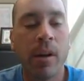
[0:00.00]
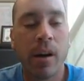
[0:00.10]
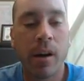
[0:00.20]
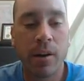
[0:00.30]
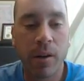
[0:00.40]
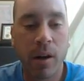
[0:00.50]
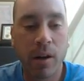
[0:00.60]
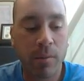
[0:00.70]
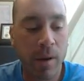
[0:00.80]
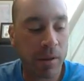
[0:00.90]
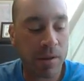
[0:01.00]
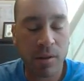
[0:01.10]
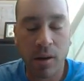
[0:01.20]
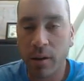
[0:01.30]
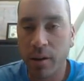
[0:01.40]
you're not going to be able to
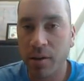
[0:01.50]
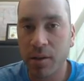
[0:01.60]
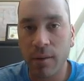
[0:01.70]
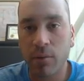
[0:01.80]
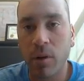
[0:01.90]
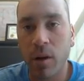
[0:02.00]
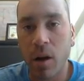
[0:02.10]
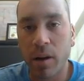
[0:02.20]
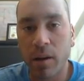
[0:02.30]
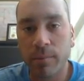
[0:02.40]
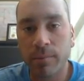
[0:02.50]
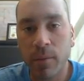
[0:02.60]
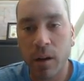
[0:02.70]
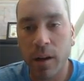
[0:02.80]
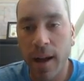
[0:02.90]
install this software on an
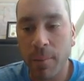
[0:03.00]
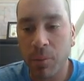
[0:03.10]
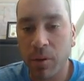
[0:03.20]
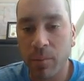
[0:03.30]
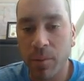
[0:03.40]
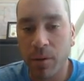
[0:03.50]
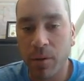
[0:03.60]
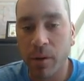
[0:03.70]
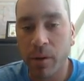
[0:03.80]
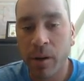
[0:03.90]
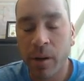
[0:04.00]
Apple computer.